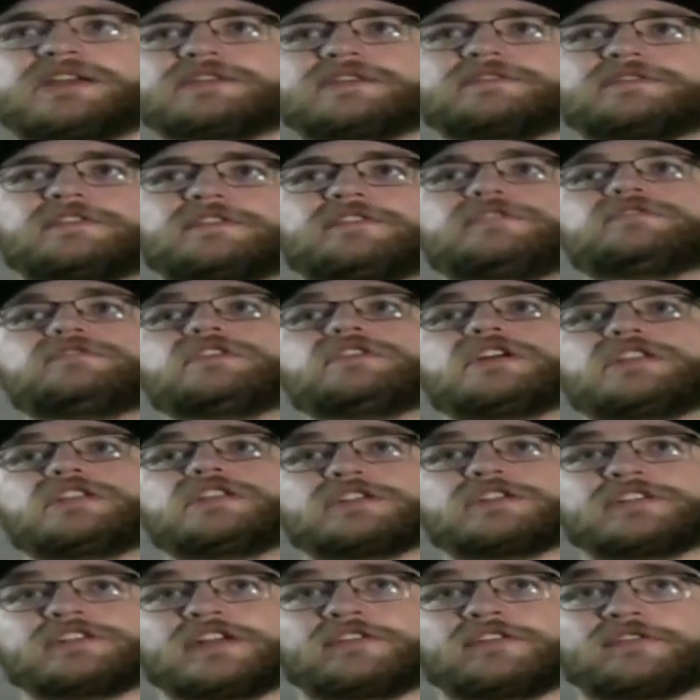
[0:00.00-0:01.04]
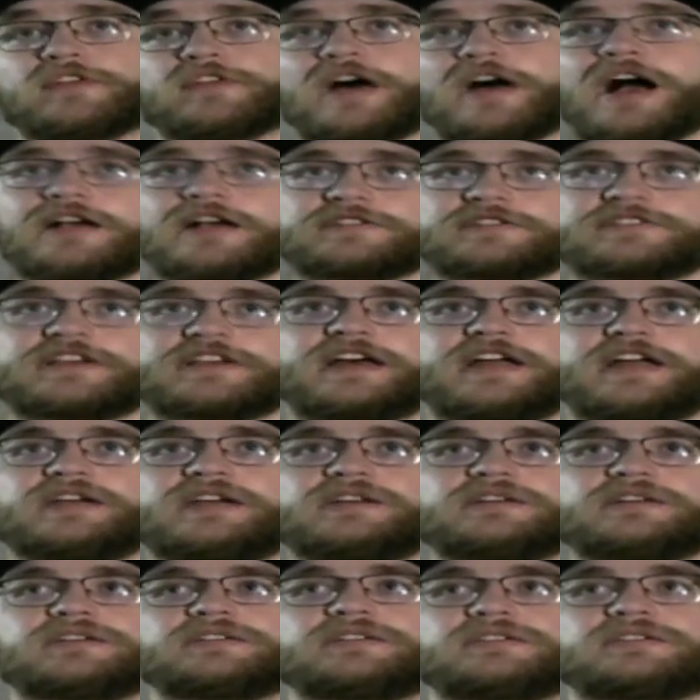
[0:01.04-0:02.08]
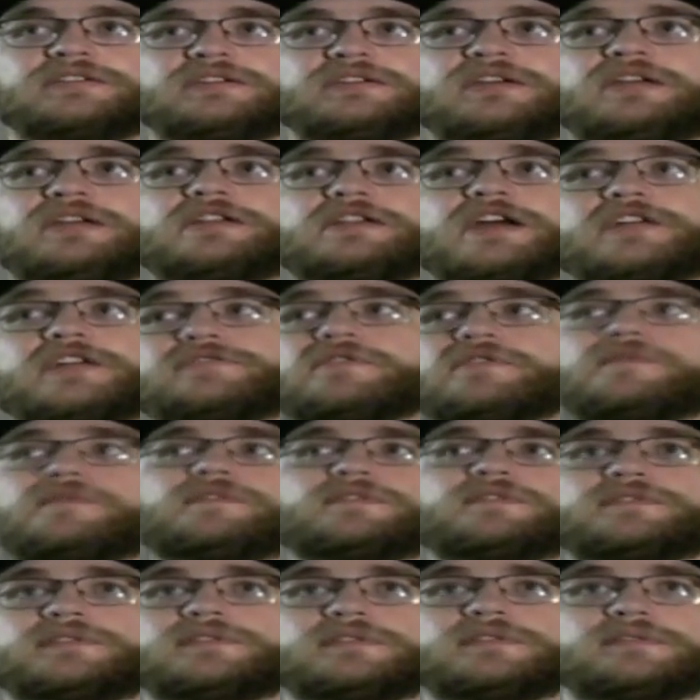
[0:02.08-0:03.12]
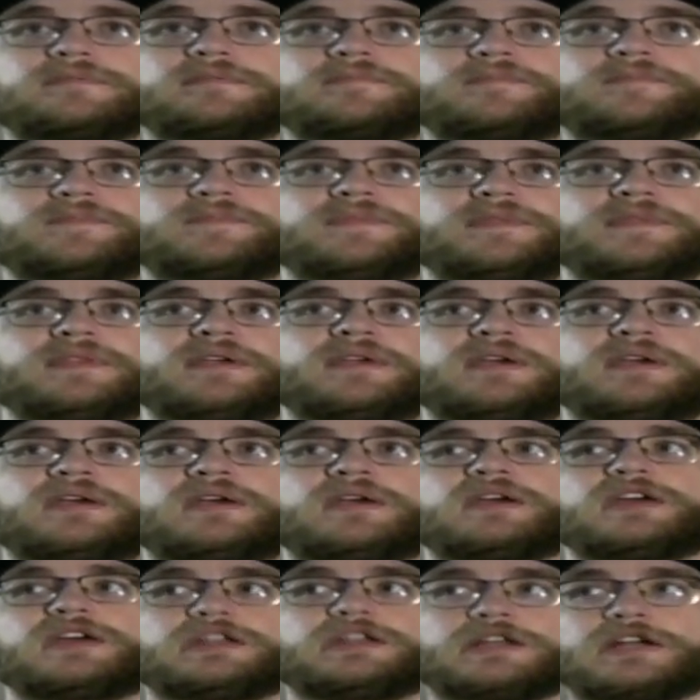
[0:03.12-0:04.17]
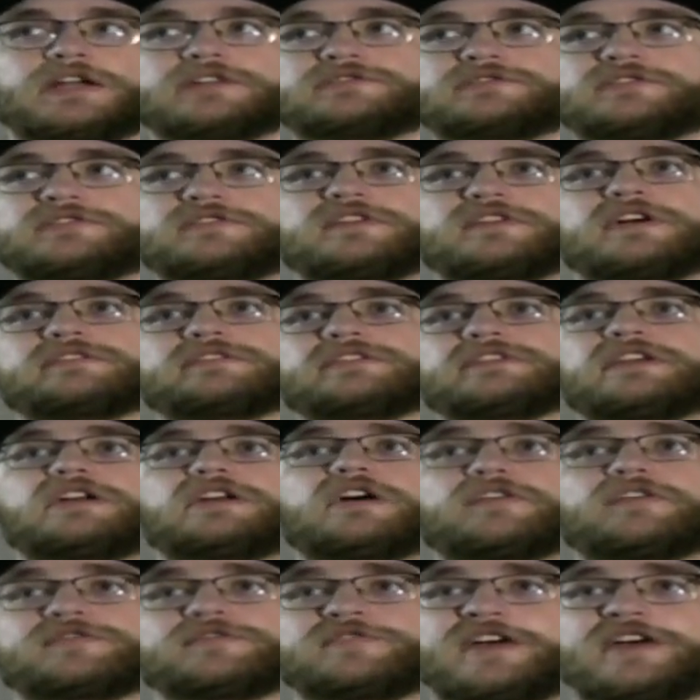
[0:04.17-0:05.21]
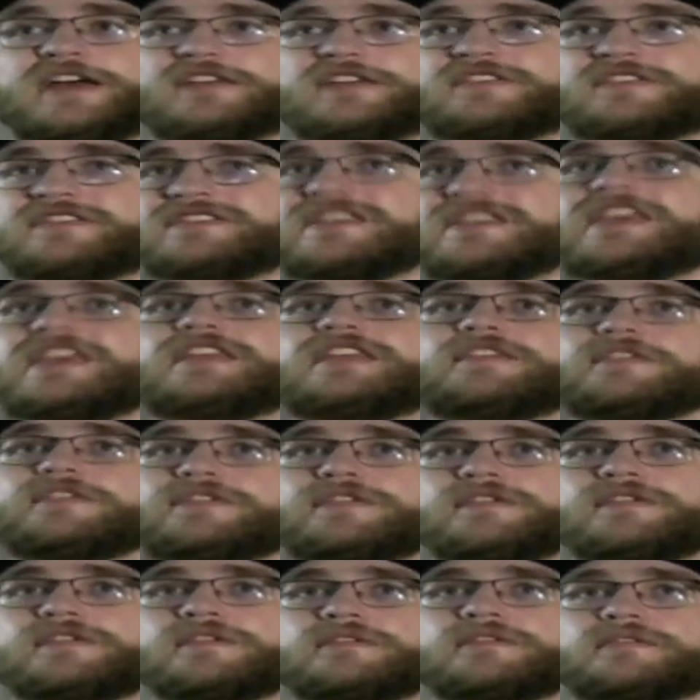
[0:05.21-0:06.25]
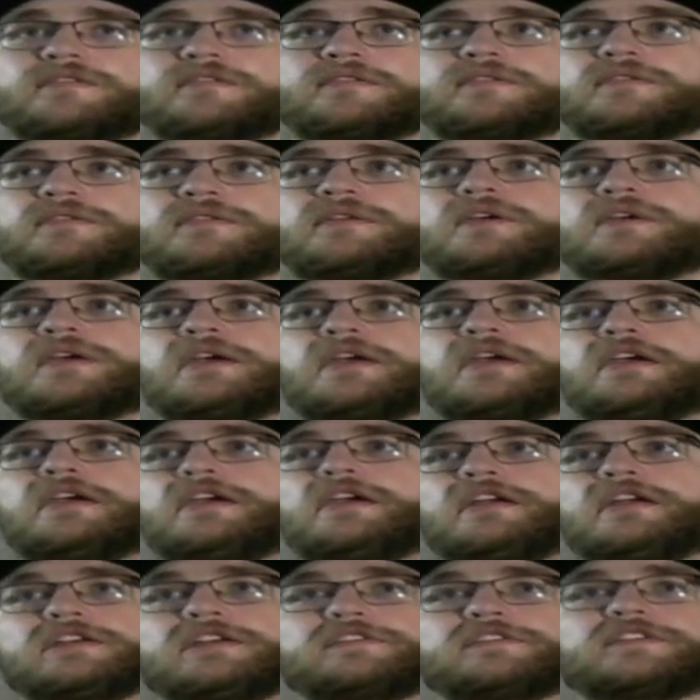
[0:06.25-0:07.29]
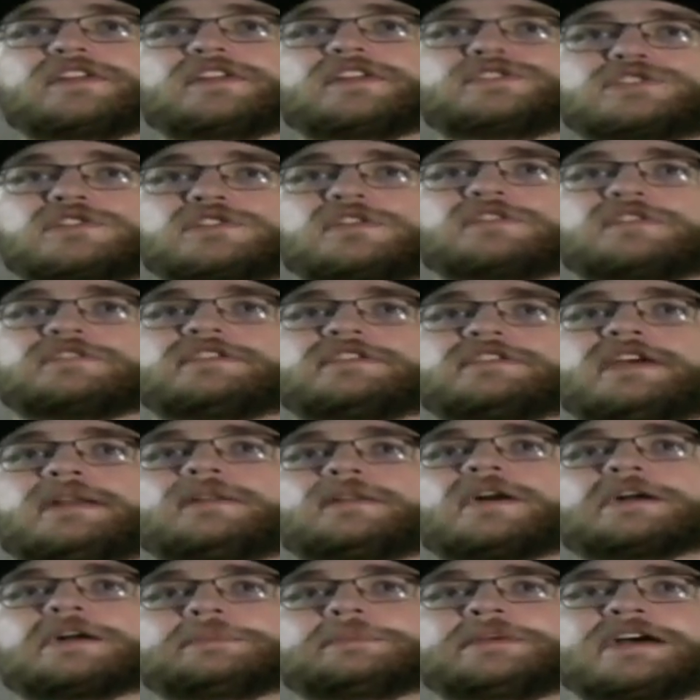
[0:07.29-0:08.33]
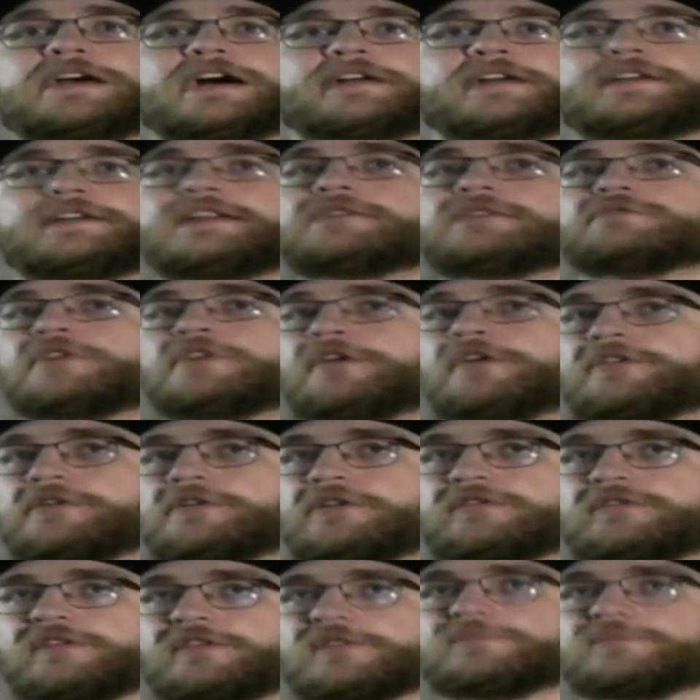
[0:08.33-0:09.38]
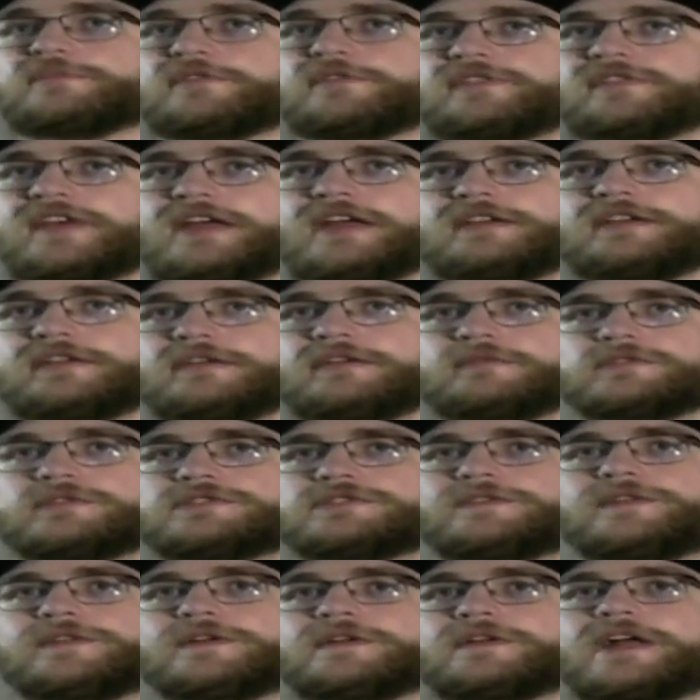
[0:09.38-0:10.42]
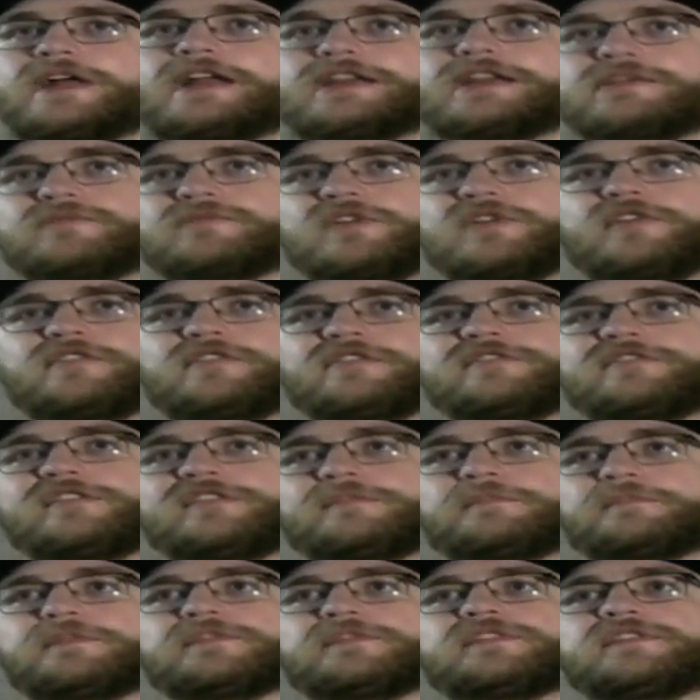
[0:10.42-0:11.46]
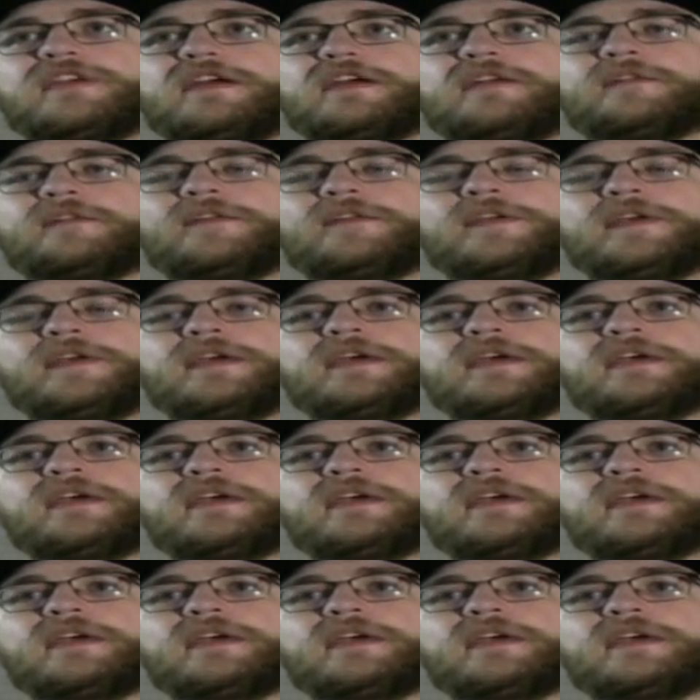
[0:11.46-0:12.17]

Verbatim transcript: But yeah, like the main difference is you can unlock nitrous oxide, and Nitrofuel. And nitrous oxide also has skins, and it's a legendary skin locked behind getting 106%, which if you don't know how to get 106%,